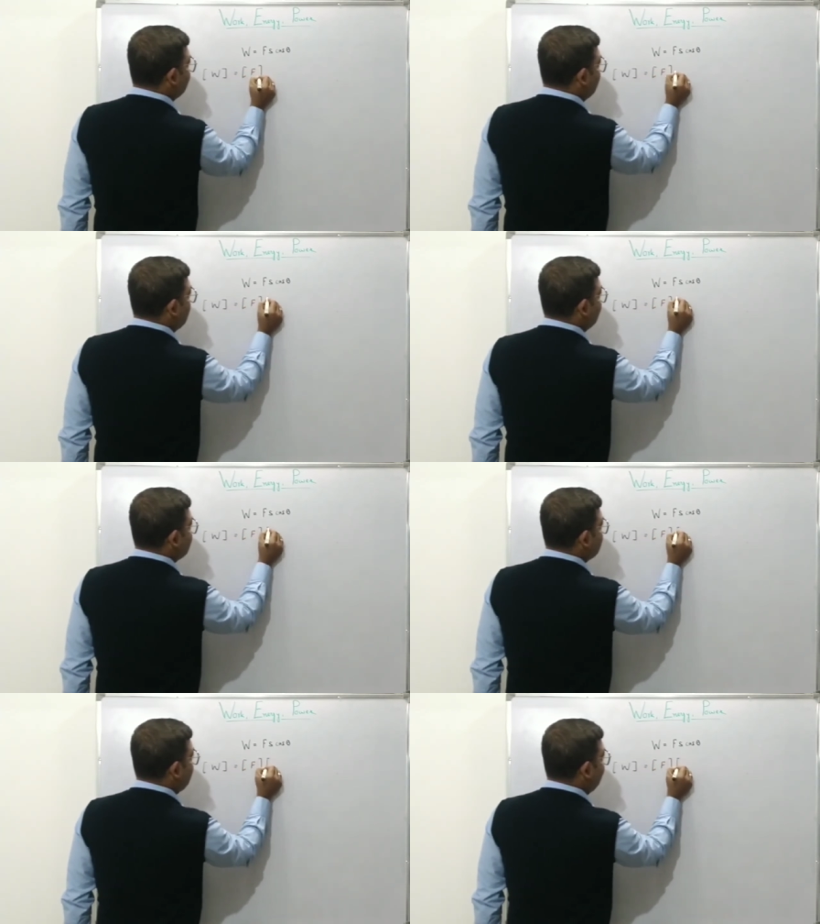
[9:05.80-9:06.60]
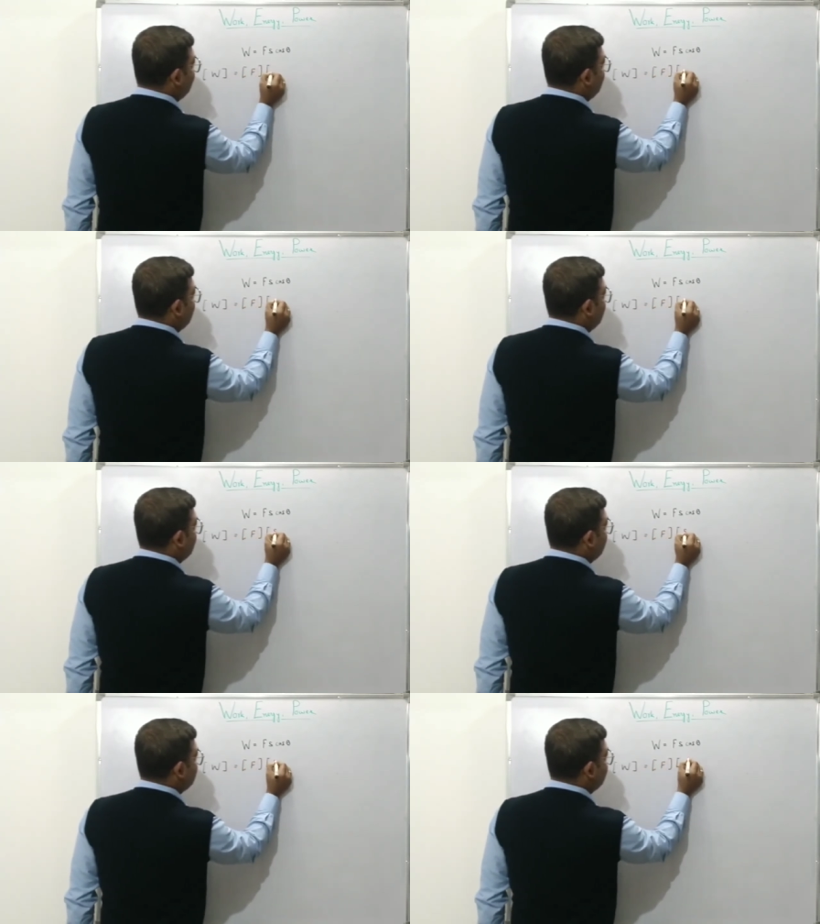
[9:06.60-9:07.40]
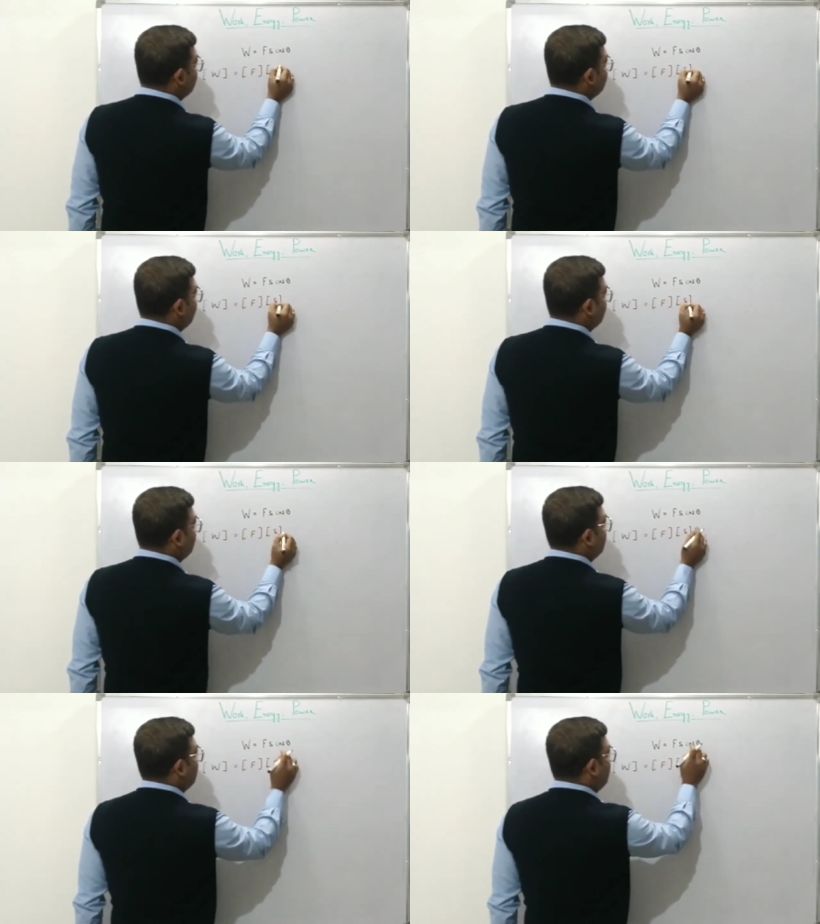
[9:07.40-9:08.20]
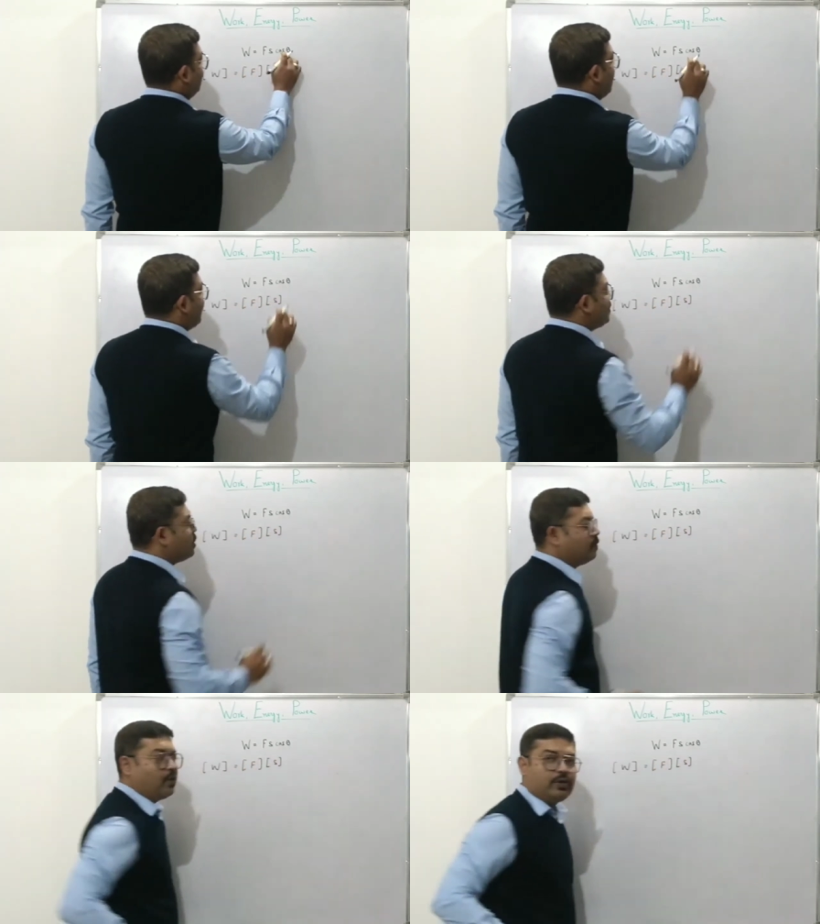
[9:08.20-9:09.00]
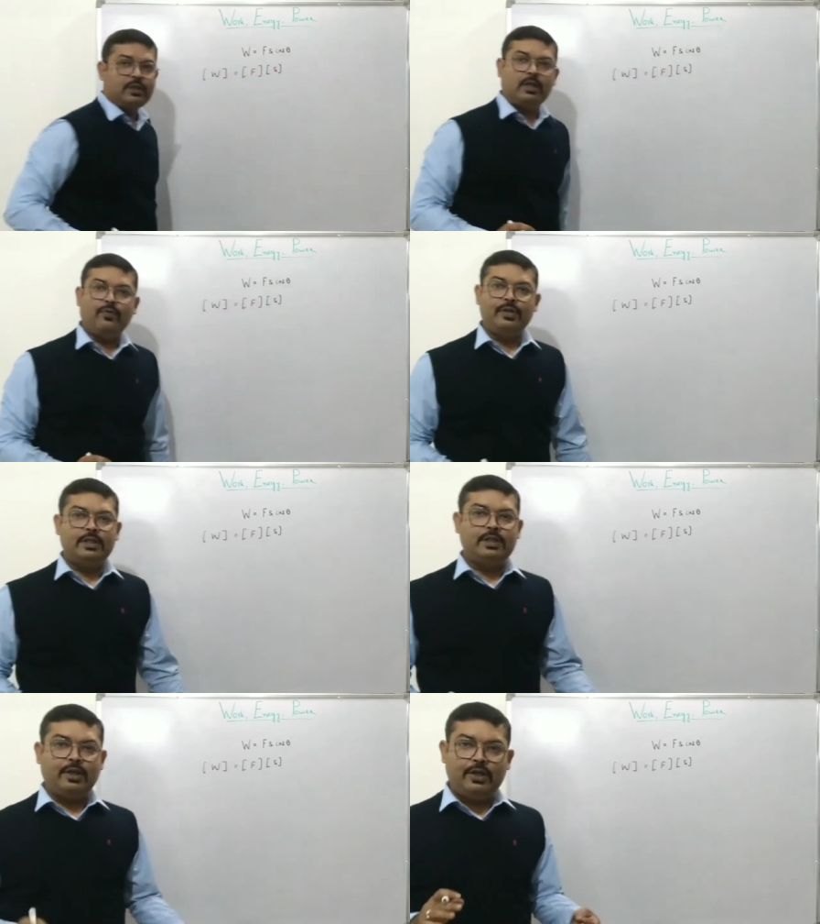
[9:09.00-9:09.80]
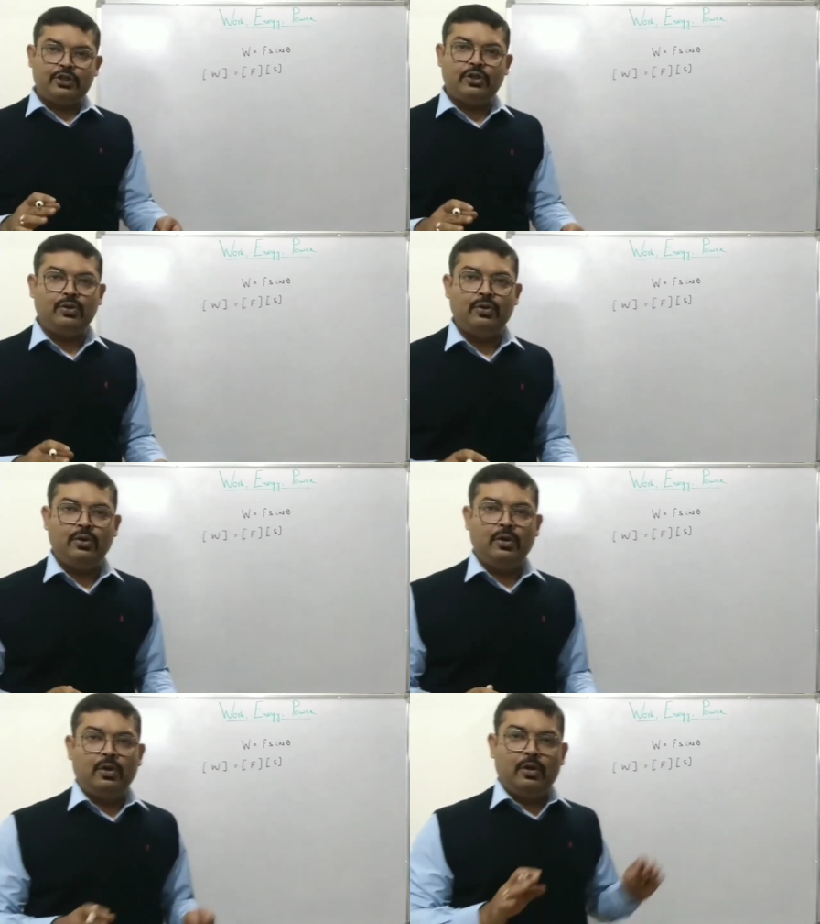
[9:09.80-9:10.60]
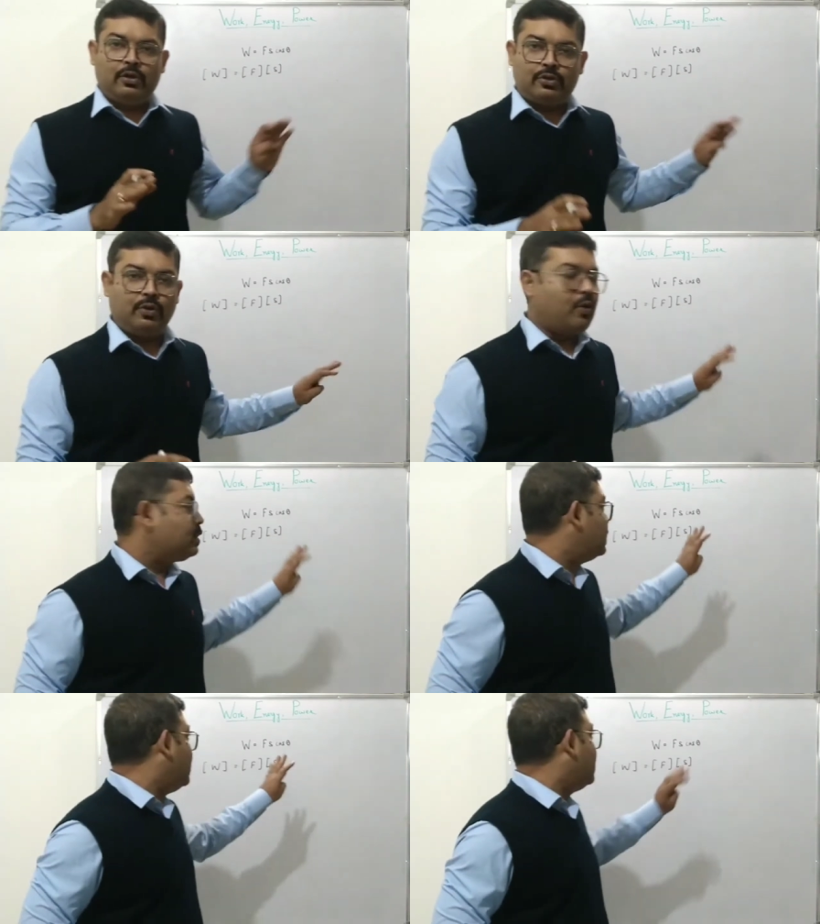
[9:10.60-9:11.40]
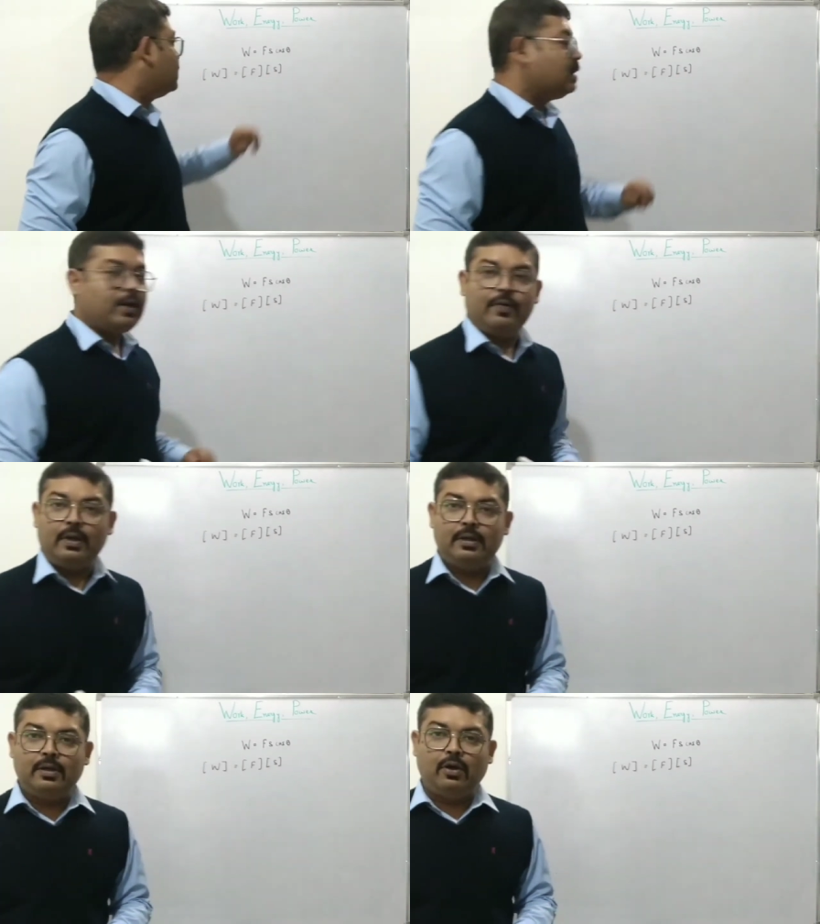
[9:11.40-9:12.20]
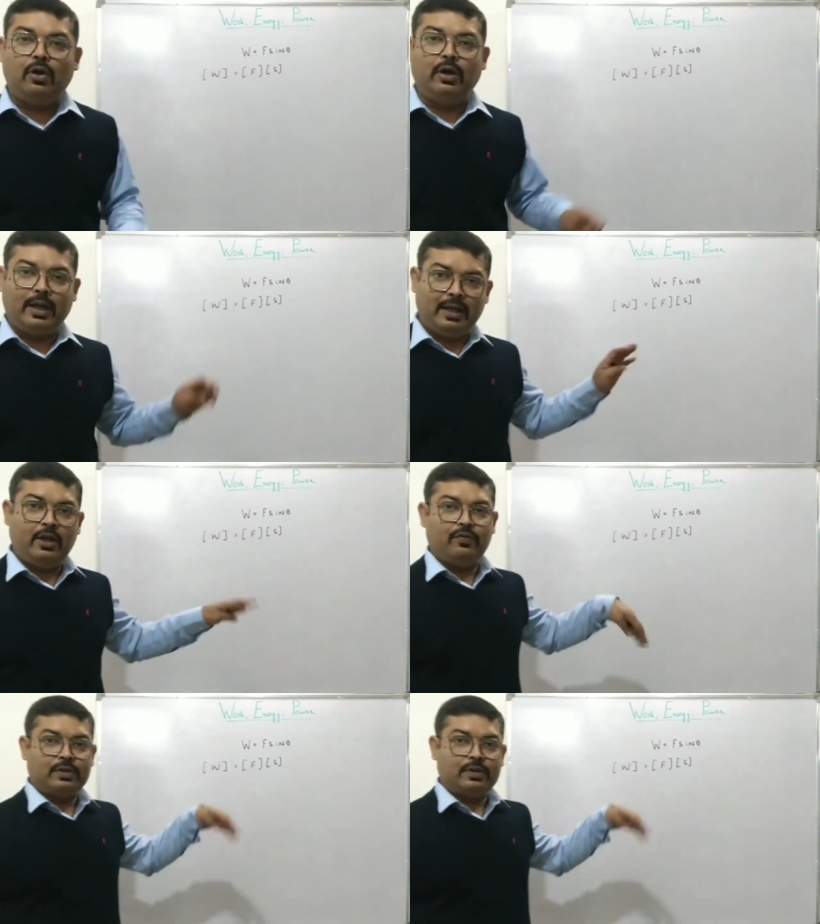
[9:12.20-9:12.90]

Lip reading: by dimension of displacement. Dimension of cos theta, which is a ratio, so cos theta doesn't have a, or any of the